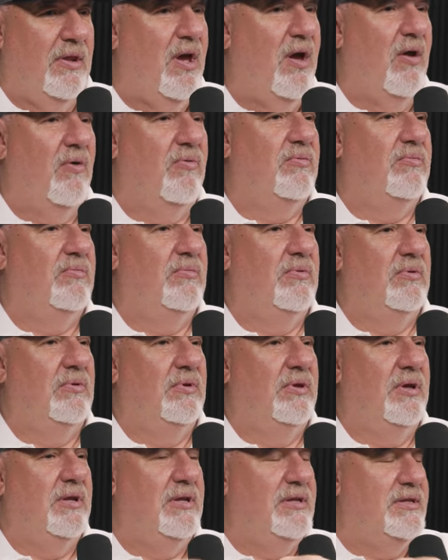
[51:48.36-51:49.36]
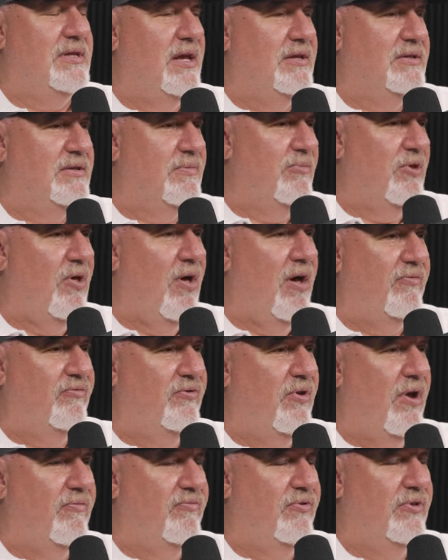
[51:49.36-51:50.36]
Oh, can you take some
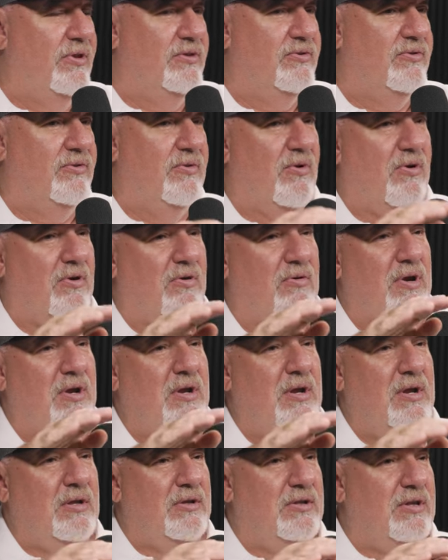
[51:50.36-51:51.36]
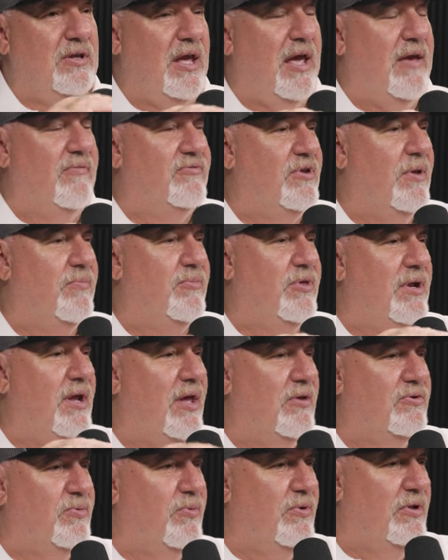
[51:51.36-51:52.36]
loft off this? Or do you have something
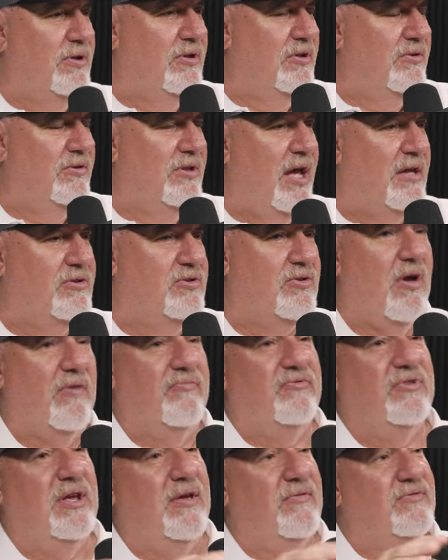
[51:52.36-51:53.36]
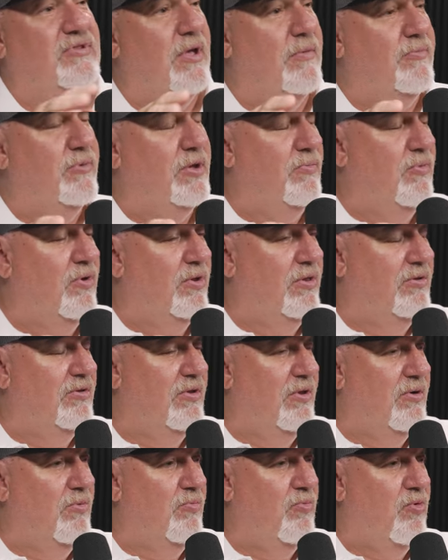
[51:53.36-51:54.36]
else with a little less loft? Do you have something with a
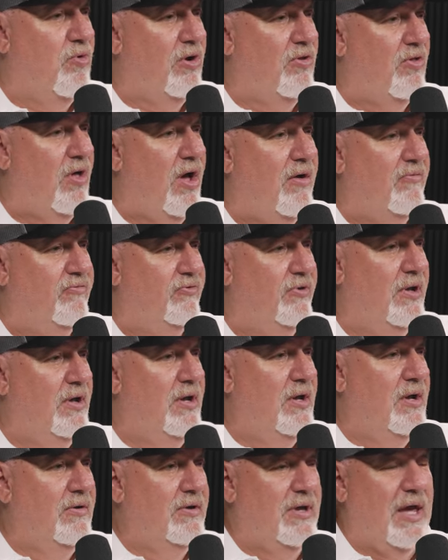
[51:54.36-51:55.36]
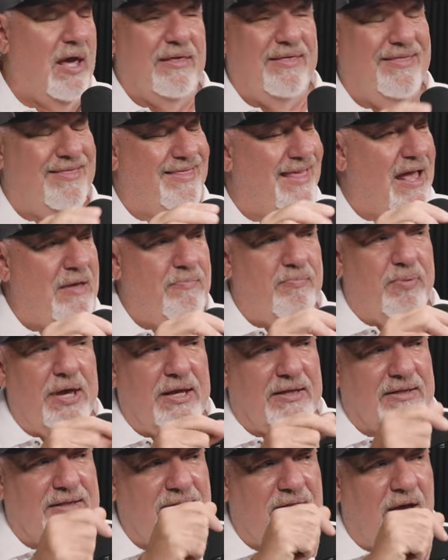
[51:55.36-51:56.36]
little more loft? Okay, they
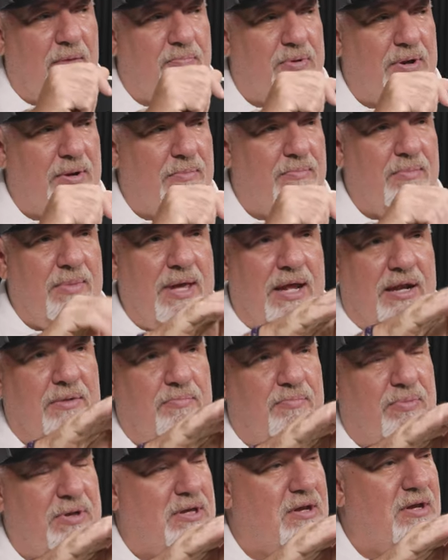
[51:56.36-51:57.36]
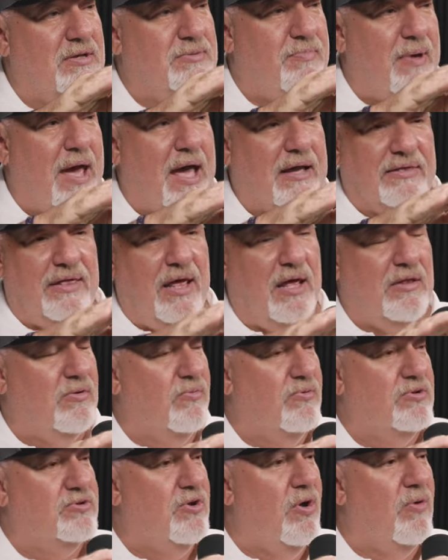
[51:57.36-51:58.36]
picked it up in a minute because back then
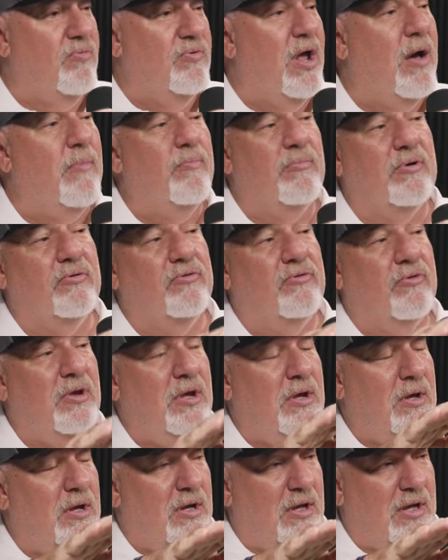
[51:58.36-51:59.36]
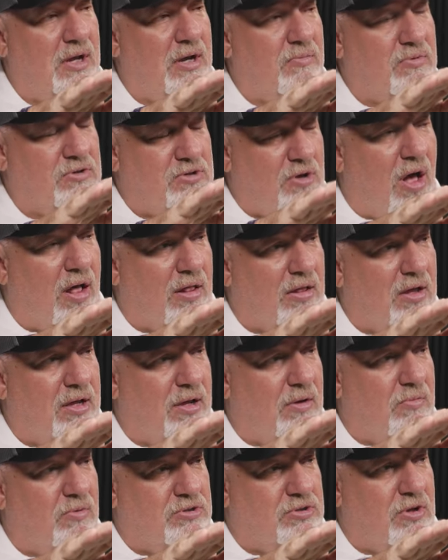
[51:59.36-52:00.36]
there was no numbers, yeah, and it was, all,
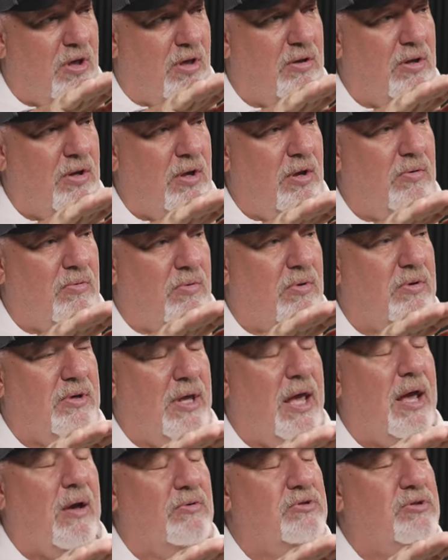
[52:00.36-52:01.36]
all, it was all, the flight looked. Yeah, like.